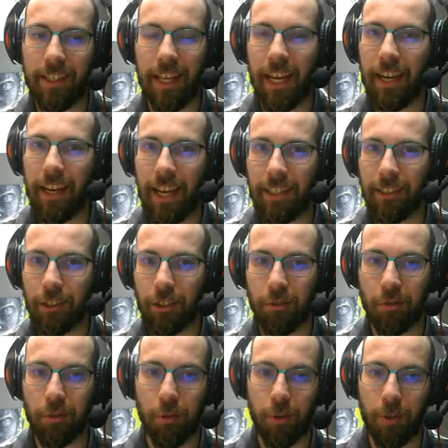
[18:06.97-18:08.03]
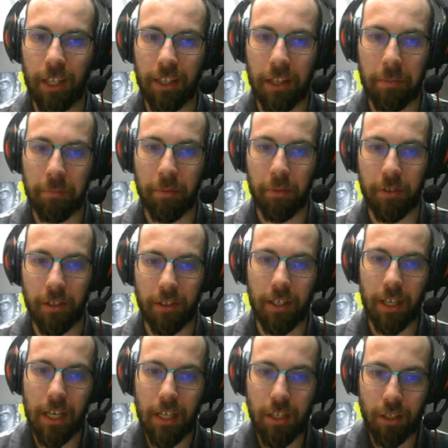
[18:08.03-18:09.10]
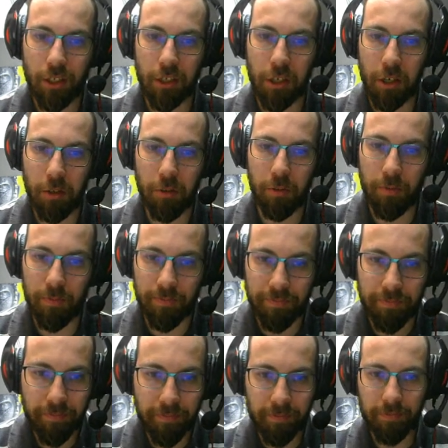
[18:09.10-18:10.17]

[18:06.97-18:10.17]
he didn't have an answer to Torkoal at that point, so